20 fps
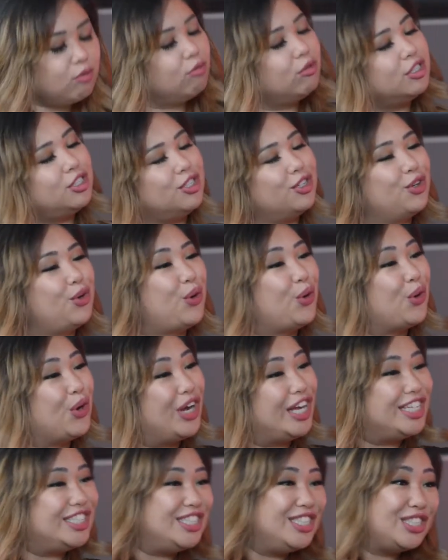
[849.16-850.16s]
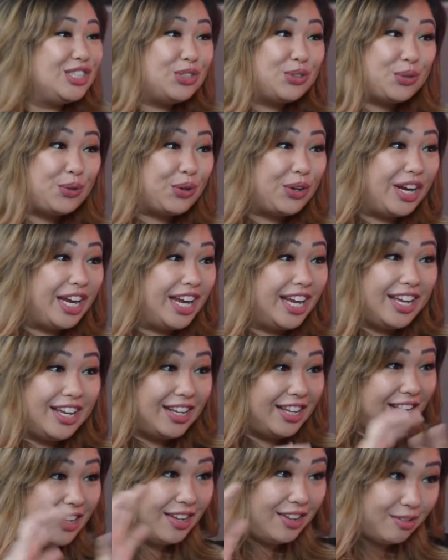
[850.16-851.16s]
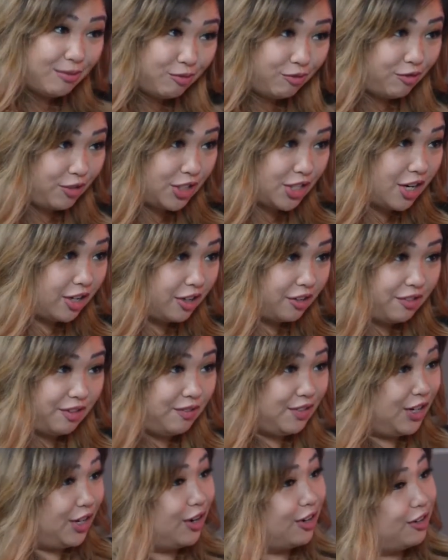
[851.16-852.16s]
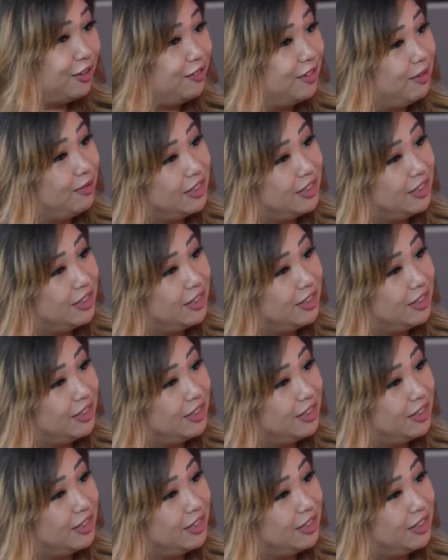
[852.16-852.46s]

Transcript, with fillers: what's your craziest story, photography, videography